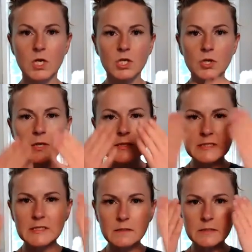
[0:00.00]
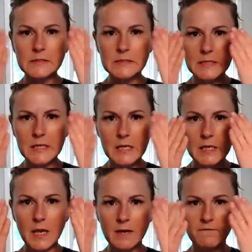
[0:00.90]
you can still
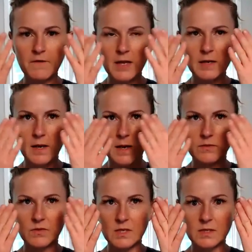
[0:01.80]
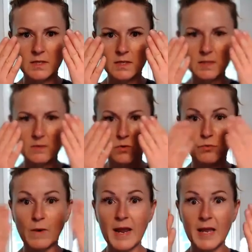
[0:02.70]
see the
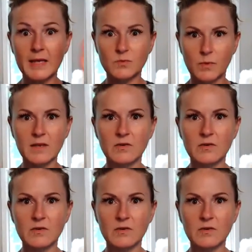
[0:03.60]
rays, right?